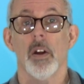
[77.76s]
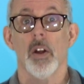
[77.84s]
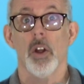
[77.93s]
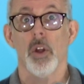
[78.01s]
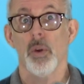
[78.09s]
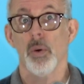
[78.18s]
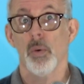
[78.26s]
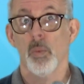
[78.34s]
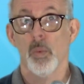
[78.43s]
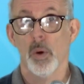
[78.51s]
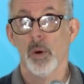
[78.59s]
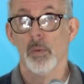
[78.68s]
who
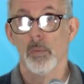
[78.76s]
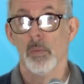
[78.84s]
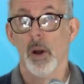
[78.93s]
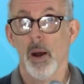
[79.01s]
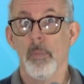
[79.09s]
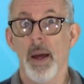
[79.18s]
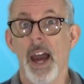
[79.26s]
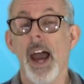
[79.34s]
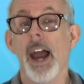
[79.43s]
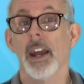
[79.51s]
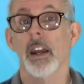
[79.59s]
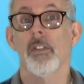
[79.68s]
were a
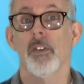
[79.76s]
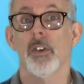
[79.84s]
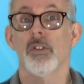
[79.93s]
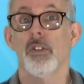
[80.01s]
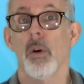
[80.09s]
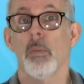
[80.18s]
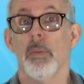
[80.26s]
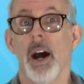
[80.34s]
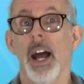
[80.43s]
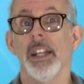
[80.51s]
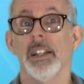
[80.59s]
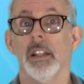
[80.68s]
pack for Joe
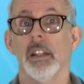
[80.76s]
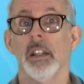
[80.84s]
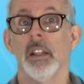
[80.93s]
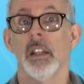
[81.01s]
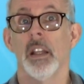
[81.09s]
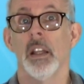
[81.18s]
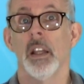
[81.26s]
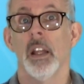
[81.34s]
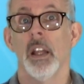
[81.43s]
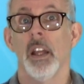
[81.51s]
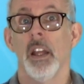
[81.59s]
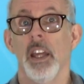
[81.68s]
Biden
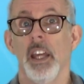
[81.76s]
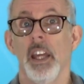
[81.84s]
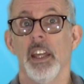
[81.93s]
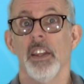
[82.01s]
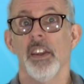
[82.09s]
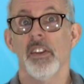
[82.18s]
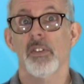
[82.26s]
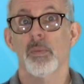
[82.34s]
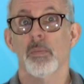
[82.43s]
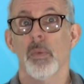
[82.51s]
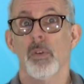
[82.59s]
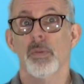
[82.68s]
in this
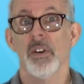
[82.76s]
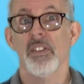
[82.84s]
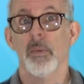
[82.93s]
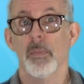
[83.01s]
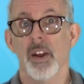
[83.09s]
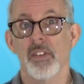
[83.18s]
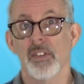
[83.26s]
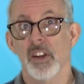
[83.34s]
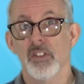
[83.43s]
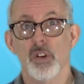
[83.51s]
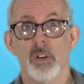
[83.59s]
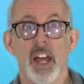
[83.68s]
most recent
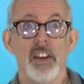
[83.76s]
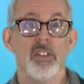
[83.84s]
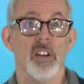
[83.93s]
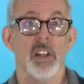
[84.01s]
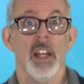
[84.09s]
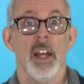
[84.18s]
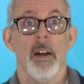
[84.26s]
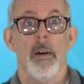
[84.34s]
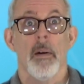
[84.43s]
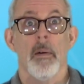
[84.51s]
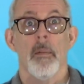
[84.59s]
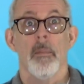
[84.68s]
presidential election,
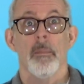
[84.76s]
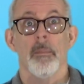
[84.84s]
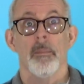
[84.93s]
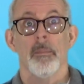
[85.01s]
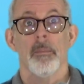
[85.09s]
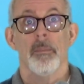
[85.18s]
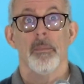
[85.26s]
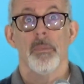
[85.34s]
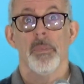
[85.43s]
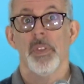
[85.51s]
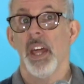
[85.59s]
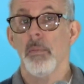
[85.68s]

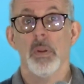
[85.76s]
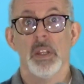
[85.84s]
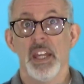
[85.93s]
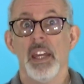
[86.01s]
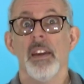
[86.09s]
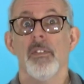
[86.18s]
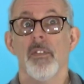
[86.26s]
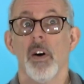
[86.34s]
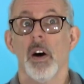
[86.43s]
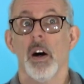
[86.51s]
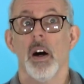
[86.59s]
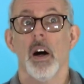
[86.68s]
they believe
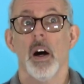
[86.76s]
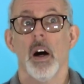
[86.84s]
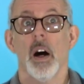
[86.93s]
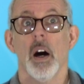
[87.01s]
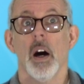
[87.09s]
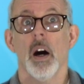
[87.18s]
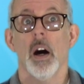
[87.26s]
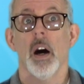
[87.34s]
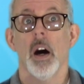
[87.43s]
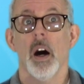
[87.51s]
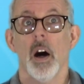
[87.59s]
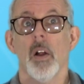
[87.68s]

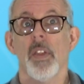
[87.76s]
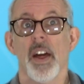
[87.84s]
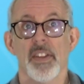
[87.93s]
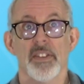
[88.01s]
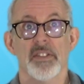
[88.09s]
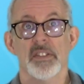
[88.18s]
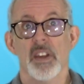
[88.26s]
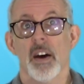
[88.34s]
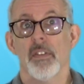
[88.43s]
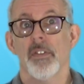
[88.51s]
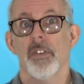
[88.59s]
all that stuff.